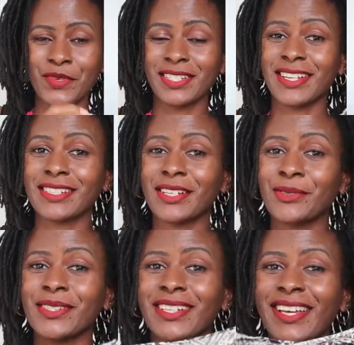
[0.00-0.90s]
which turned
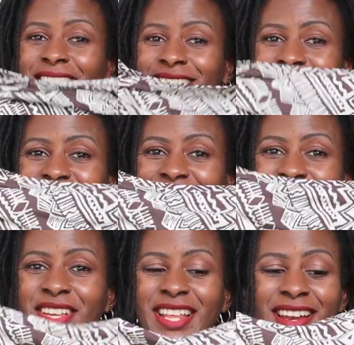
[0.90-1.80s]
out nice, and
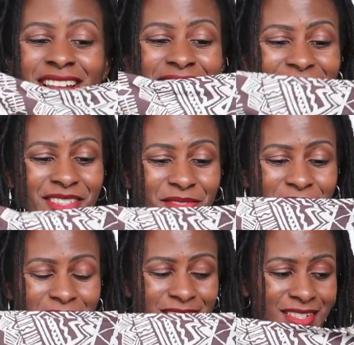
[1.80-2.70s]
actually I like the
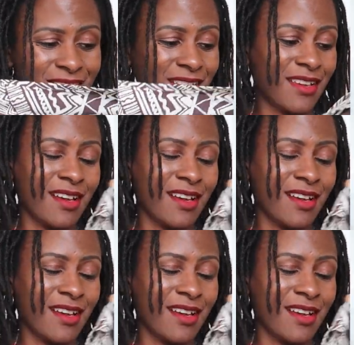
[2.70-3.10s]
fit.